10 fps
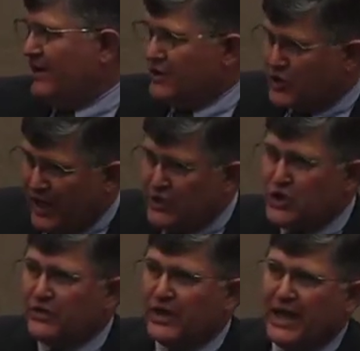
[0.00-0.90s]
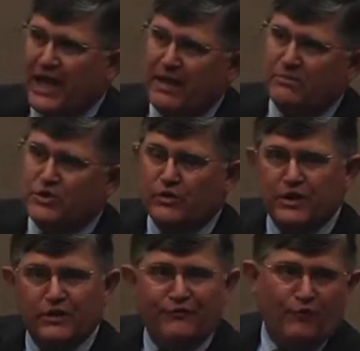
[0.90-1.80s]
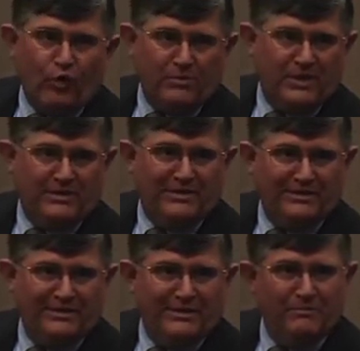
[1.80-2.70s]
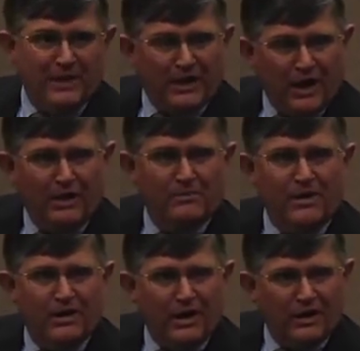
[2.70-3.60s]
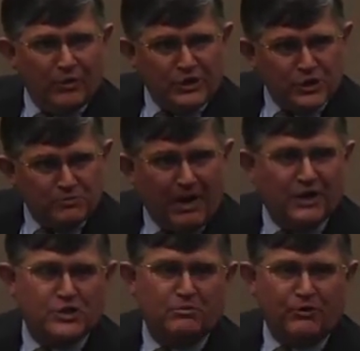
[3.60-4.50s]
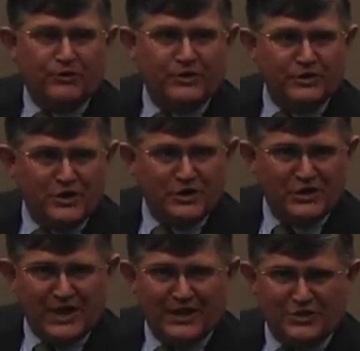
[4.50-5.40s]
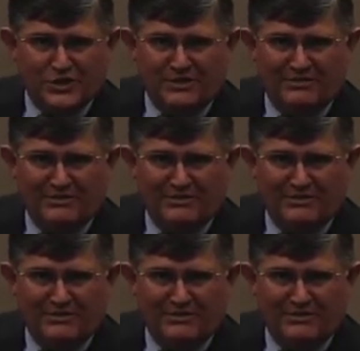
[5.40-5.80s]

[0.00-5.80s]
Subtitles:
Changing the game so that the foreman become responsible for the success